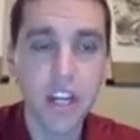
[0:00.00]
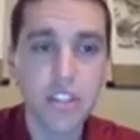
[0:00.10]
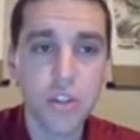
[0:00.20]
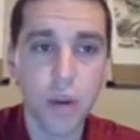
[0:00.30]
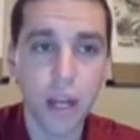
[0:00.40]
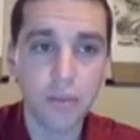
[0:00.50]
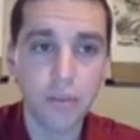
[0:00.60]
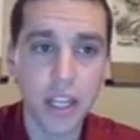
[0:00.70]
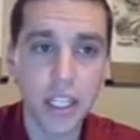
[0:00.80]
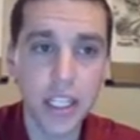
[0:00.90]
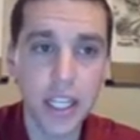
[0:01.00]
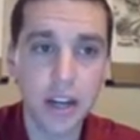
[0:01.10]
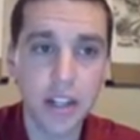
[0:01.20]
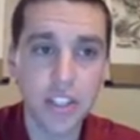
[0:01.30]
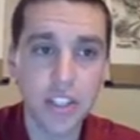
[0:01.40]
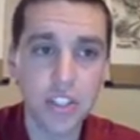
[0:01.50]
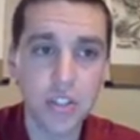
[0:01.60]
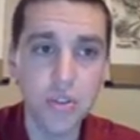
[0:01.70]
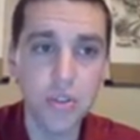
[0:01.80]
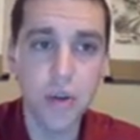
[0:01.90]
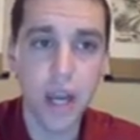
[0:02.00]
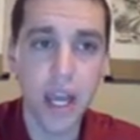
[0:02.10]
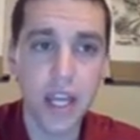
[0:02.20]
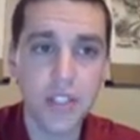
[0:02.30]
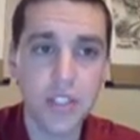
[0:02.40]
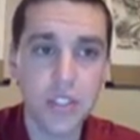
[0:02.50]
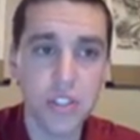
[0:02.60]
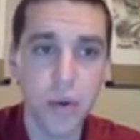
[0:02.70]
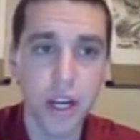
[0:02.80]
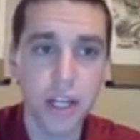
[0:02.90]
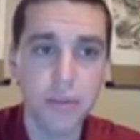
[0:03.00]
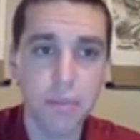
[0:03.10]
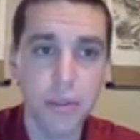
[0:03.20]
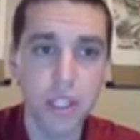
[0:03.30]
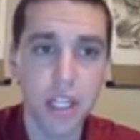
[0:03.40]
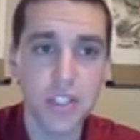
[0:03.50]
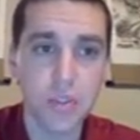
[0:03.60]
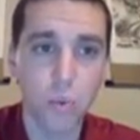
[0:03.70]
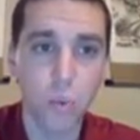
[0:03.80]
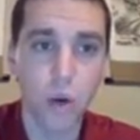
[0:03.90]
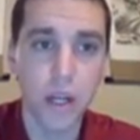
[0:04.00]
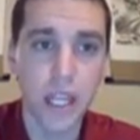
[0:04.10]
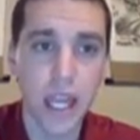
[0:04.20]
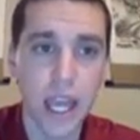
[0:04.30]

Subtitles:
So what I'm writing it out is 2n squared plus 1n.